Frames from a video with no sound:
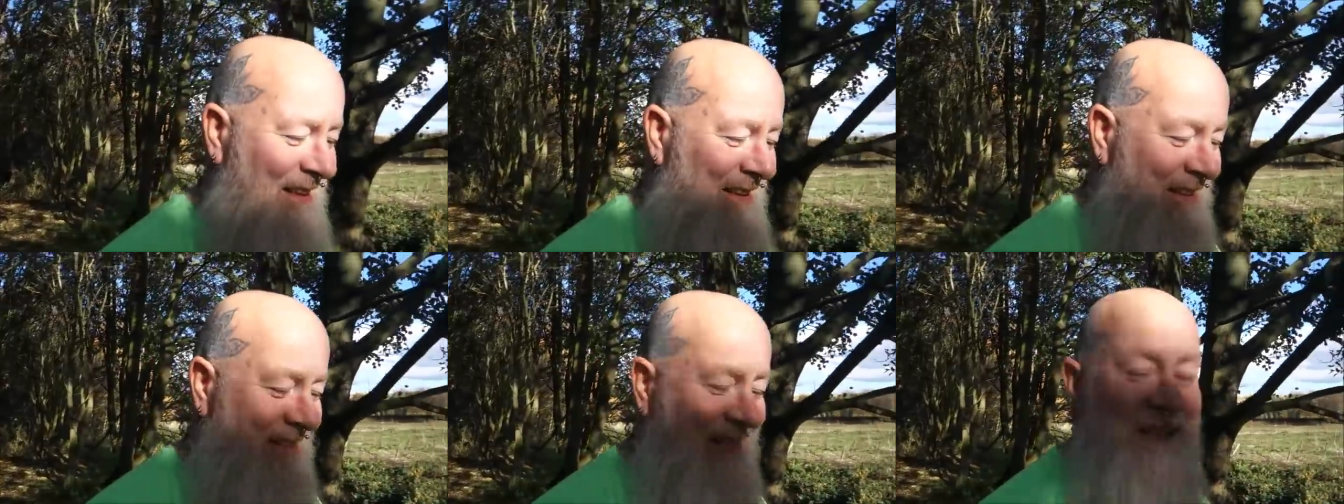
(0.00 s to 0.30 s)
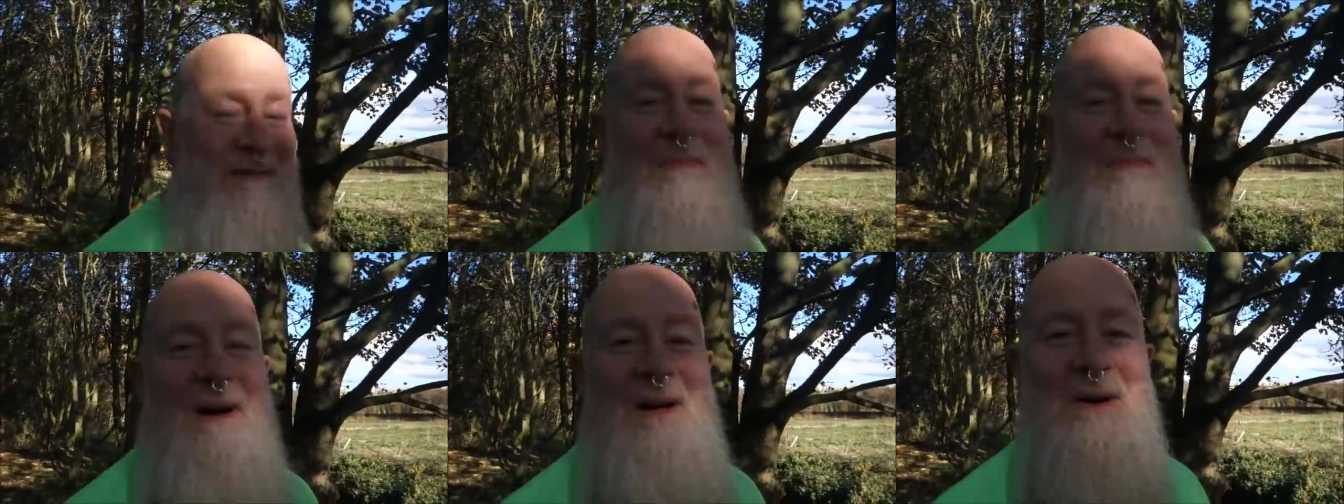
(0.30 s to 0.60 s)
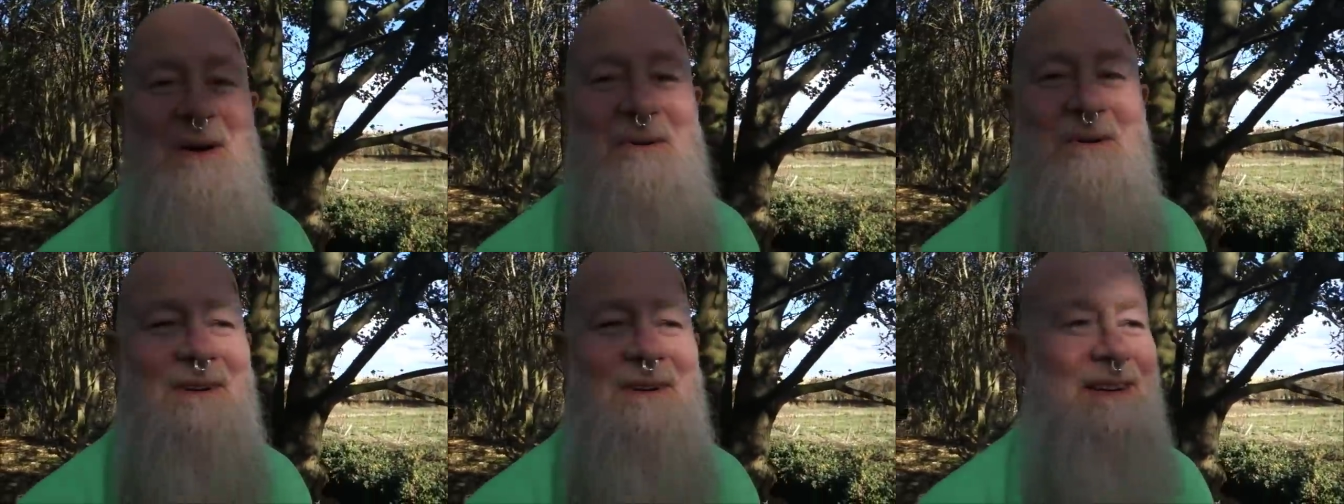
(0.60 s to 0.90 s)

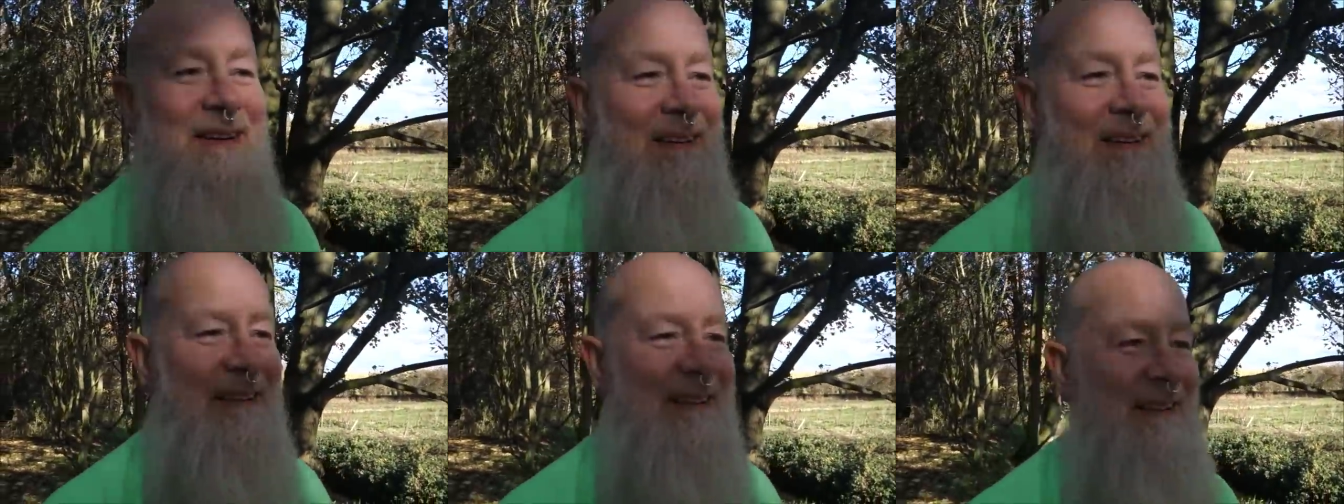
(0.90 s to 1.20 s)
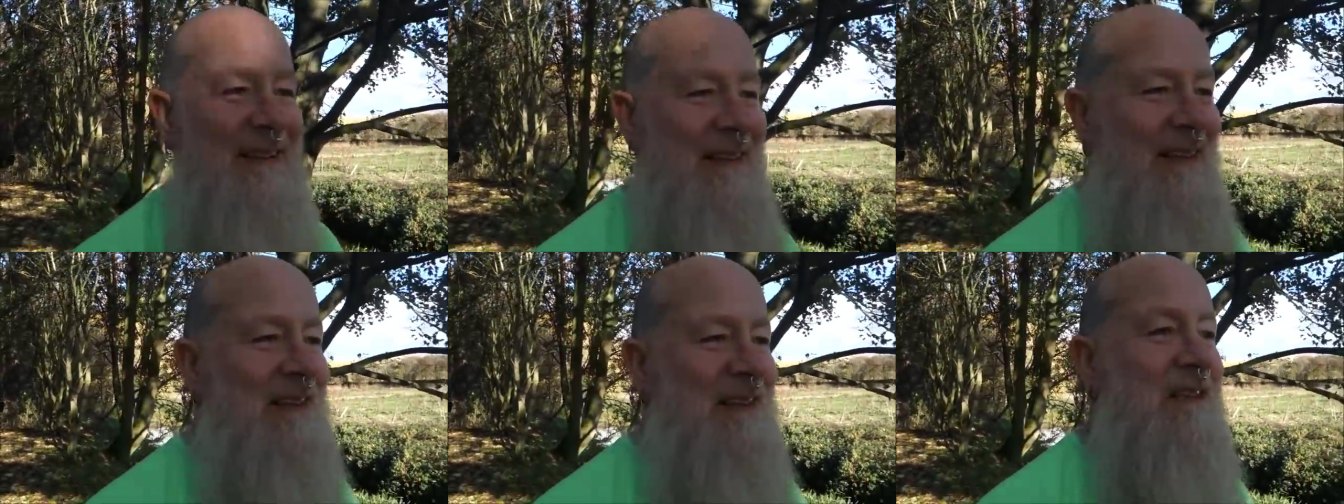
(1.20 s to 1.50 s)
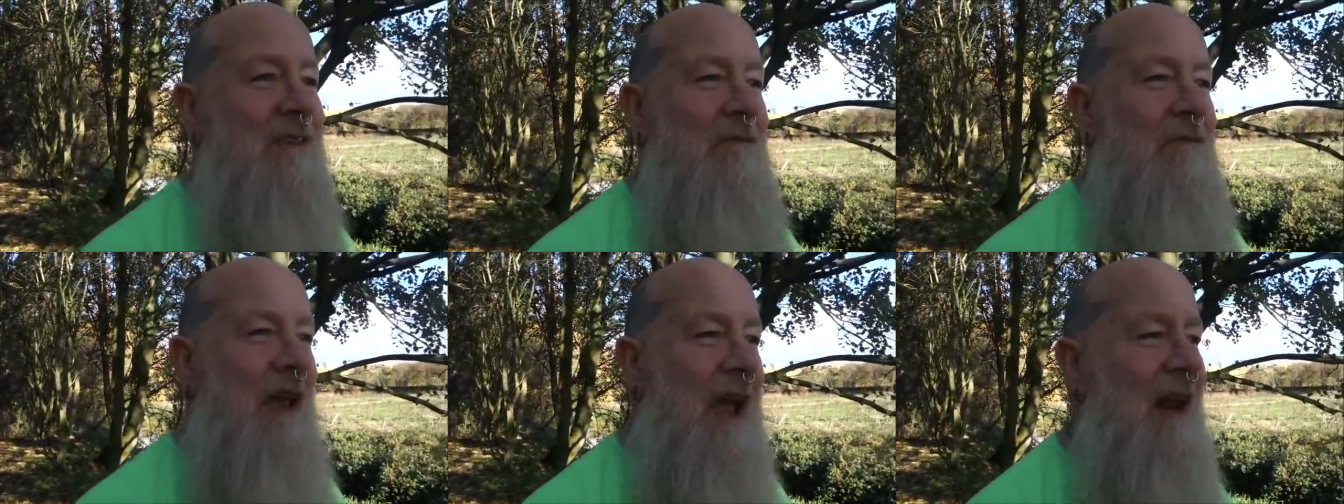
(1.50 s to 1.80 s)
smile. That's
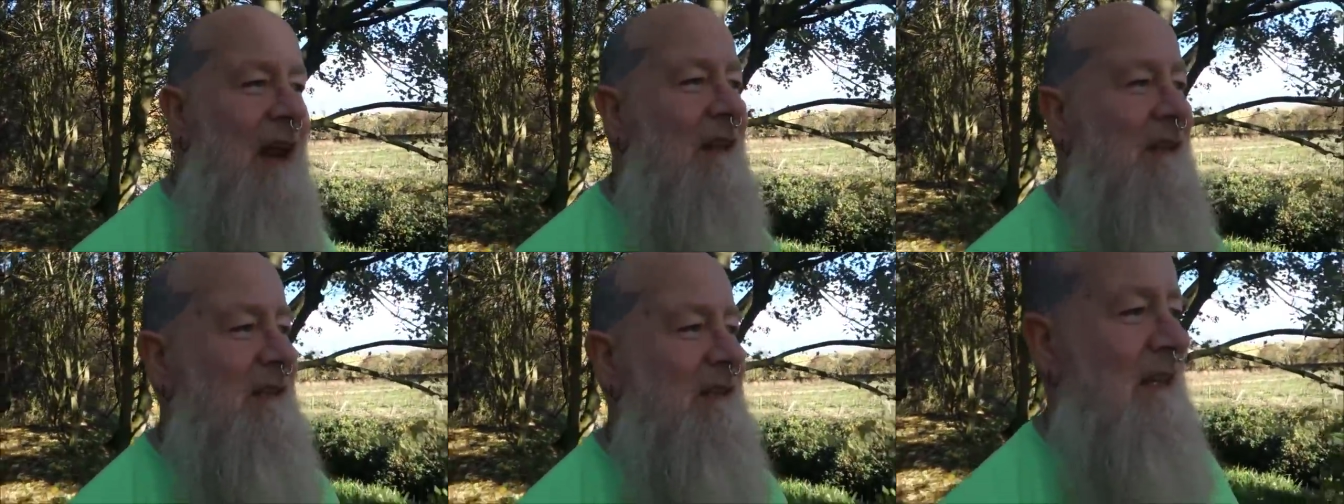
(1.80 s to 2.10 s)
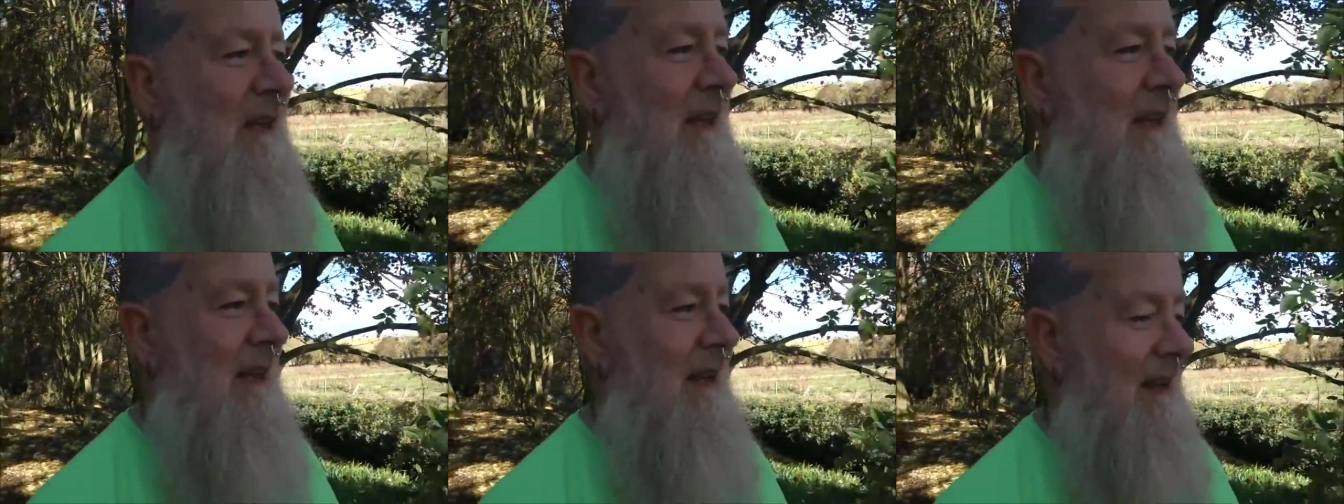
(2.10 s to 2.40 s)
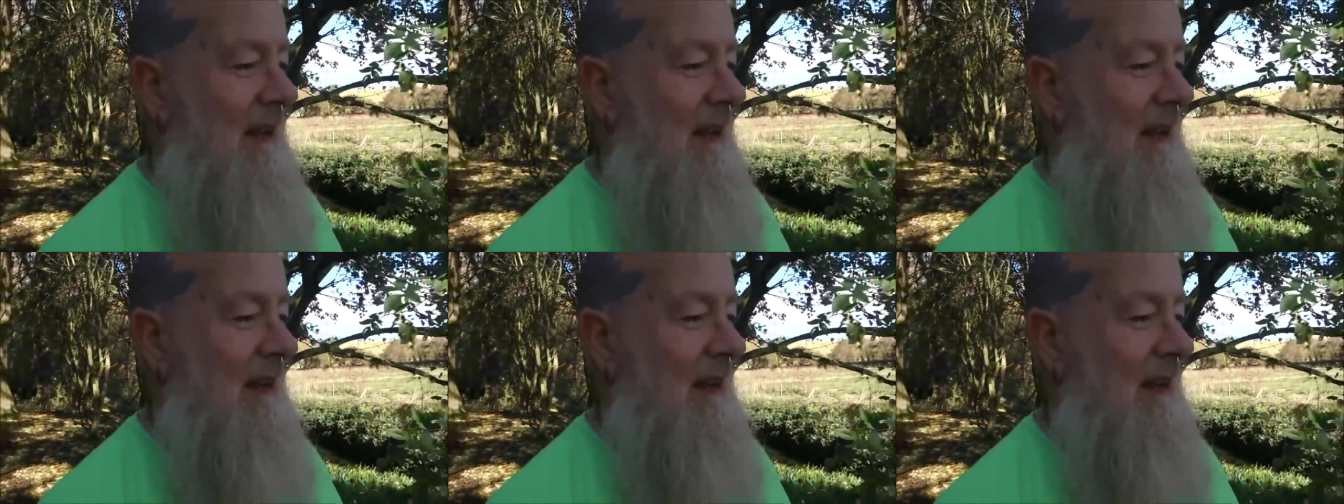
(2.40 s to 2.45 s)
the reality